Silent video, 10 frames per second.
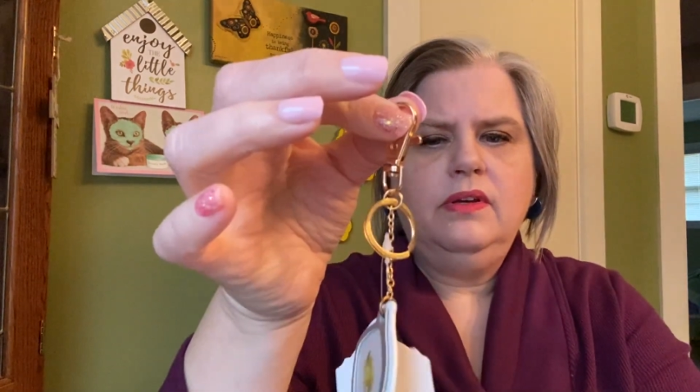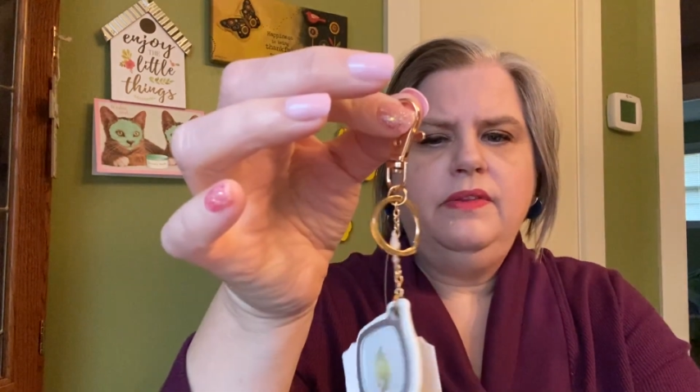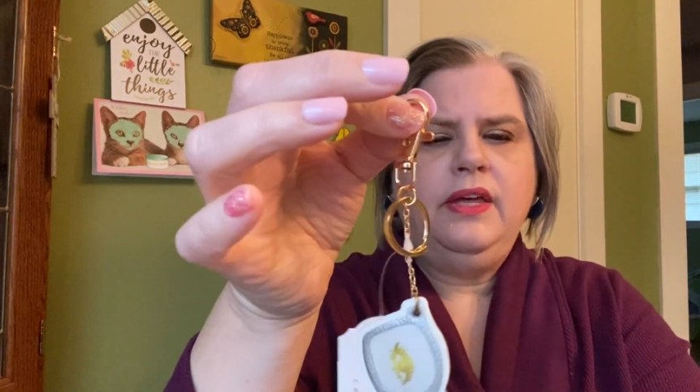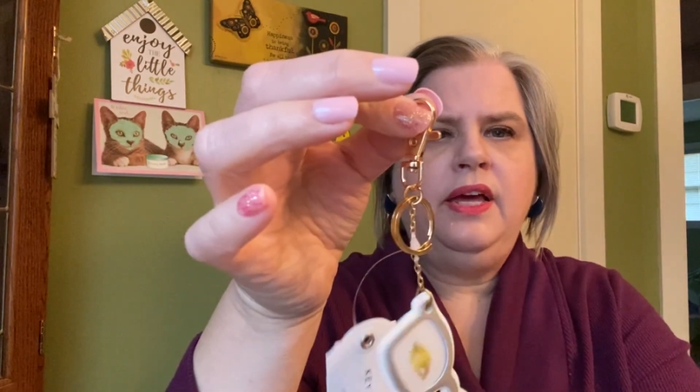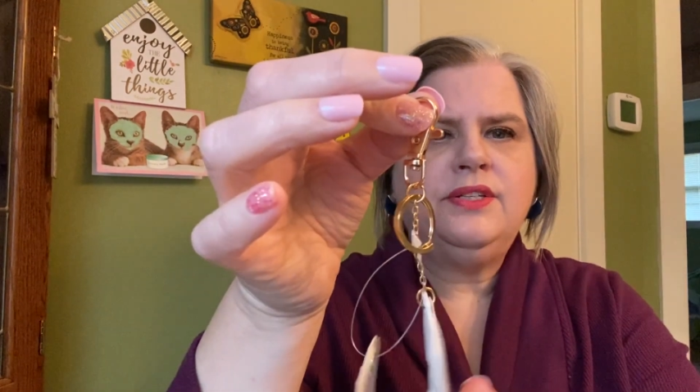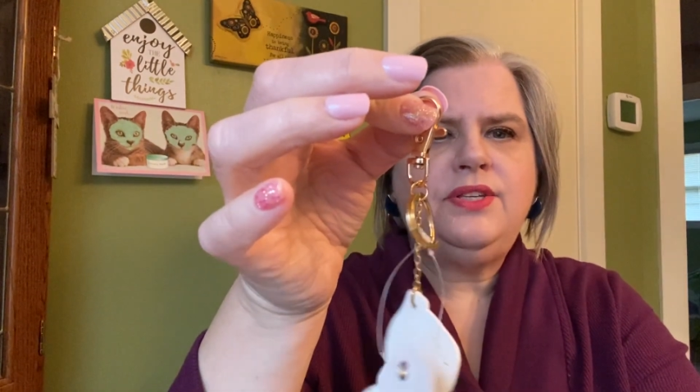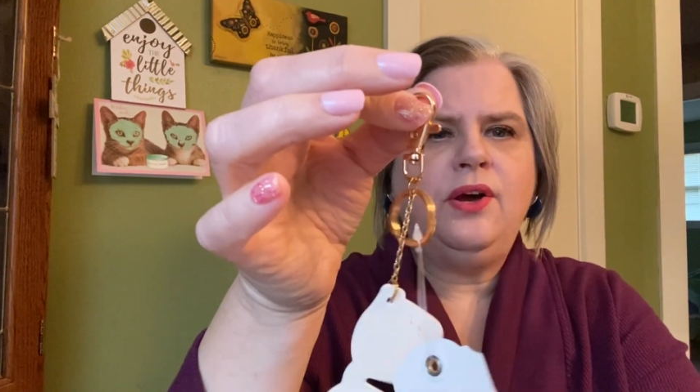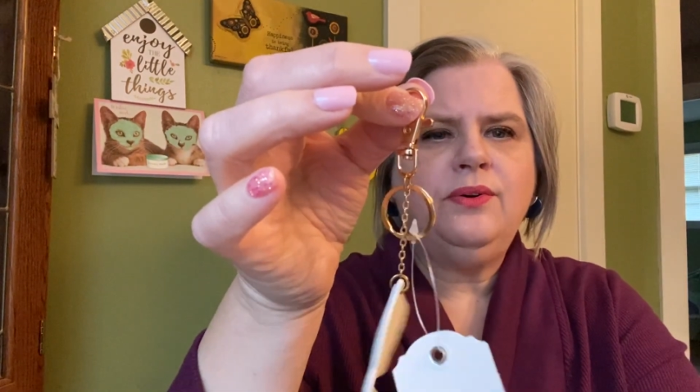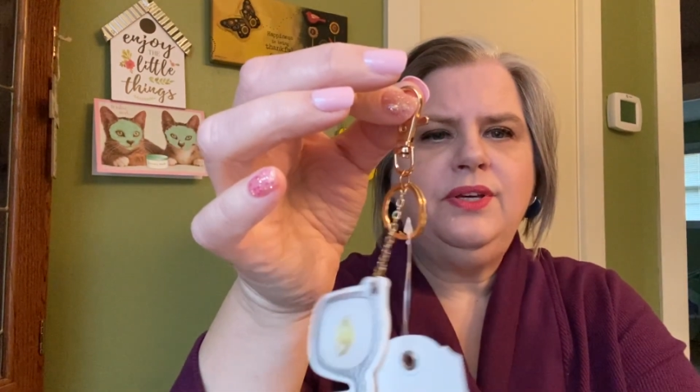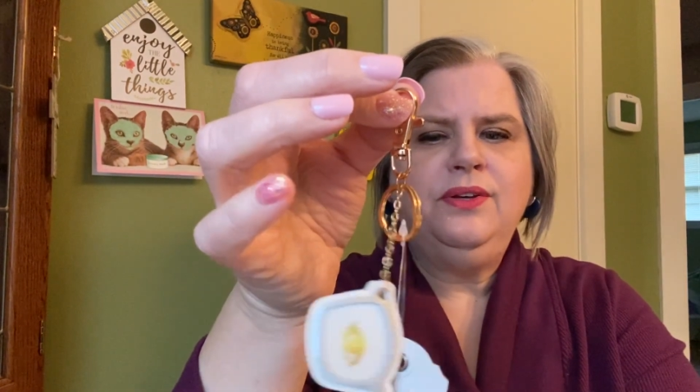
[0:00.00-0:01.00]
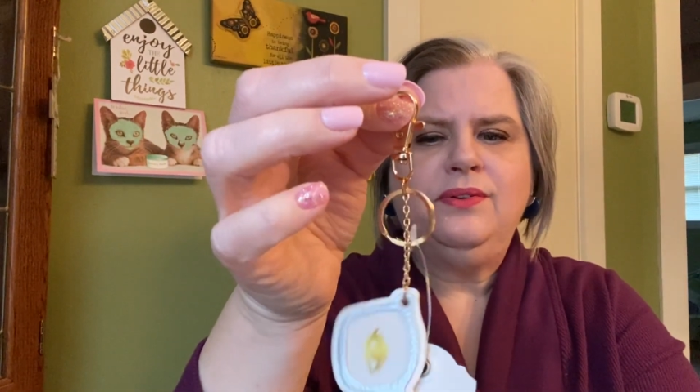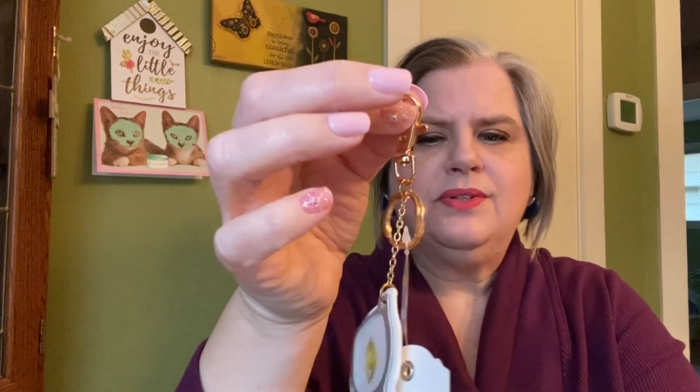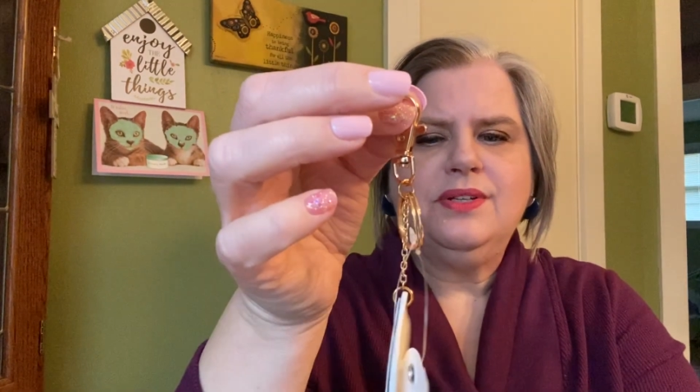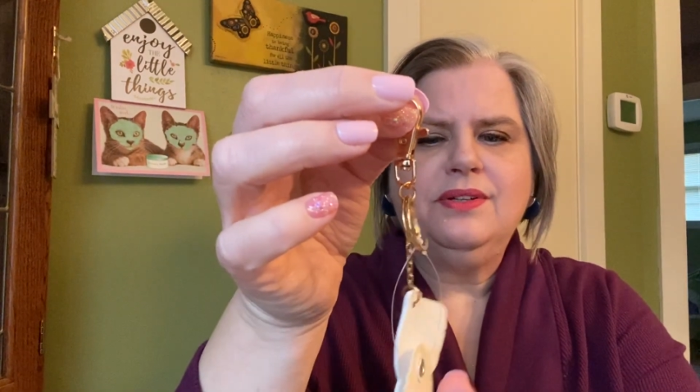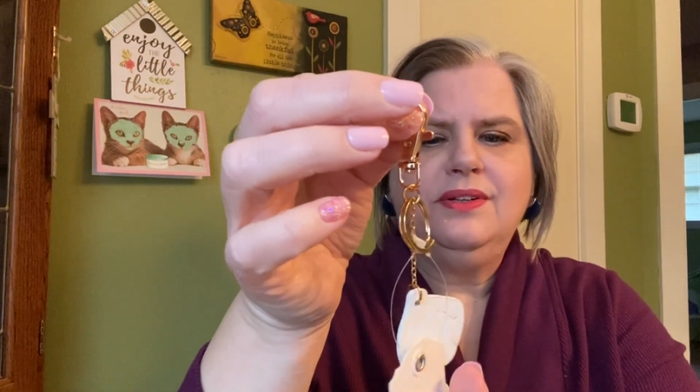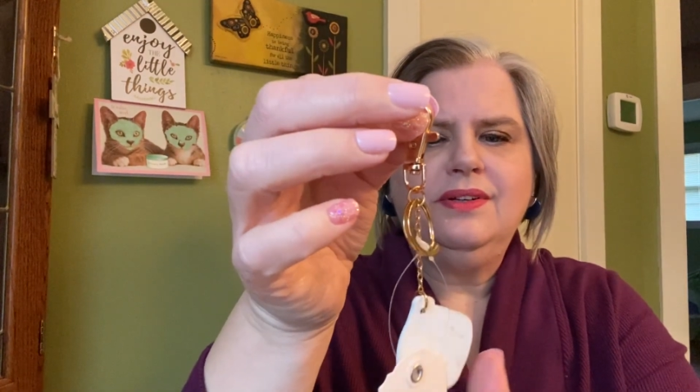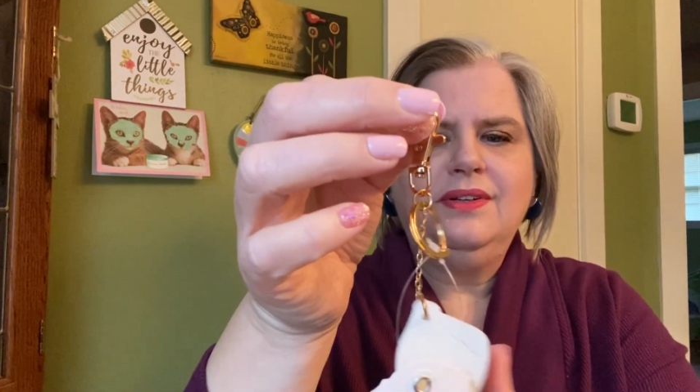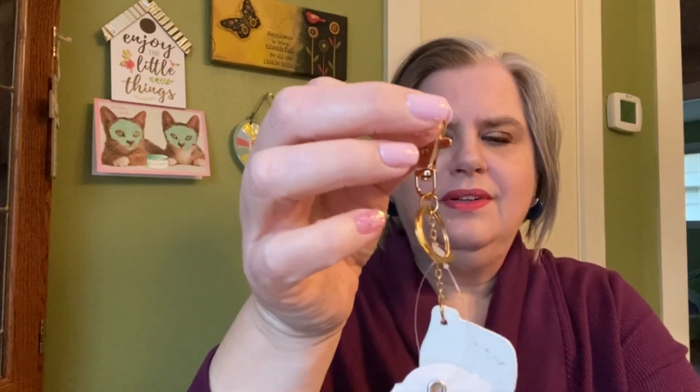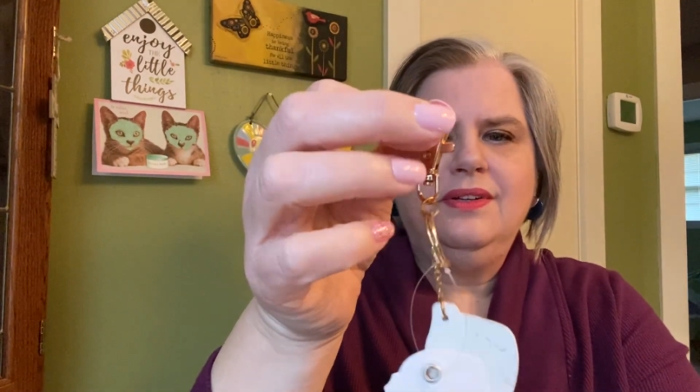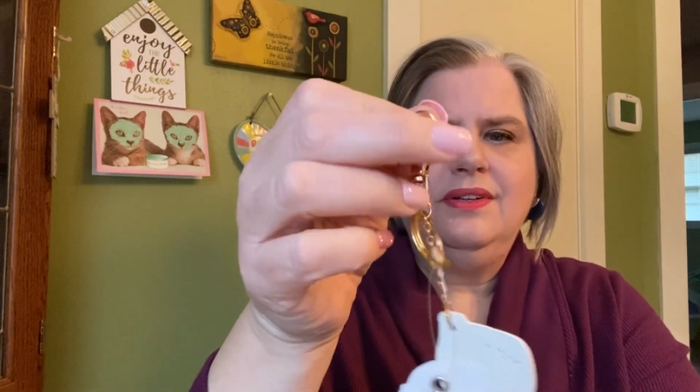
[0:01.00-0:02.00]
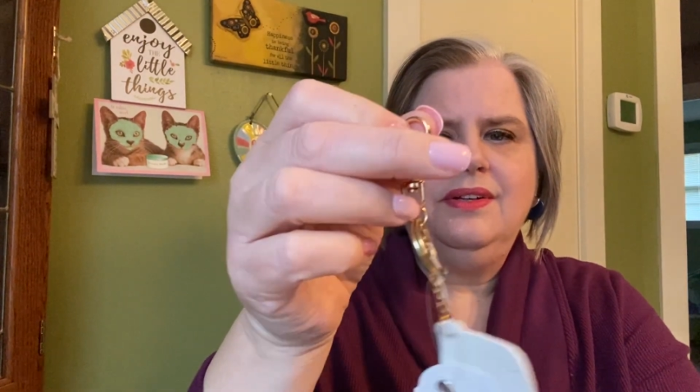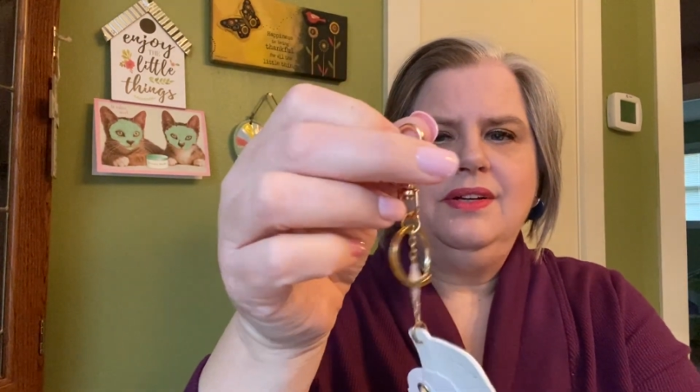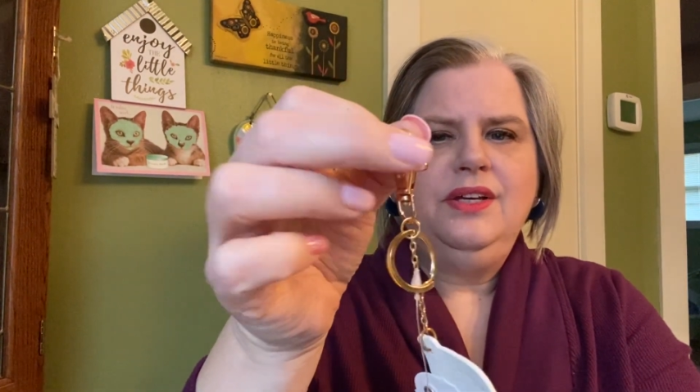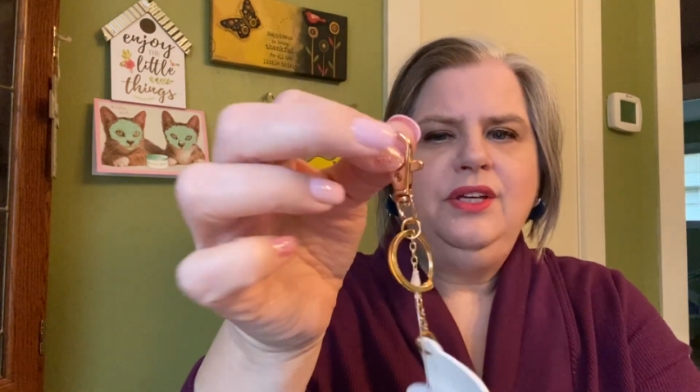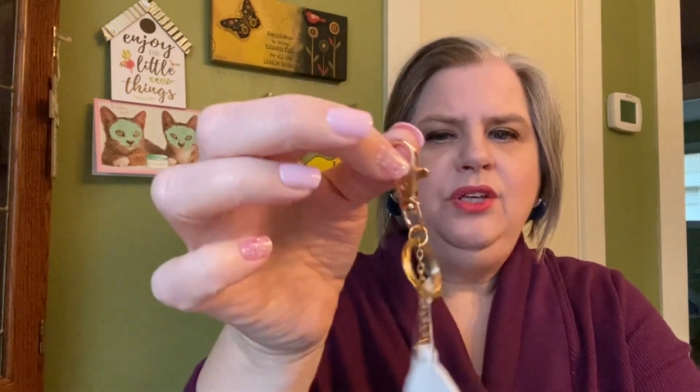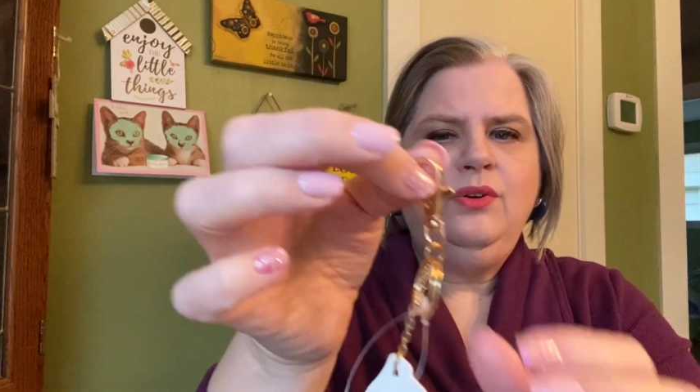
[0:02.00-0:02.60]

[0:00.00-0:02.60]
That is so cute. You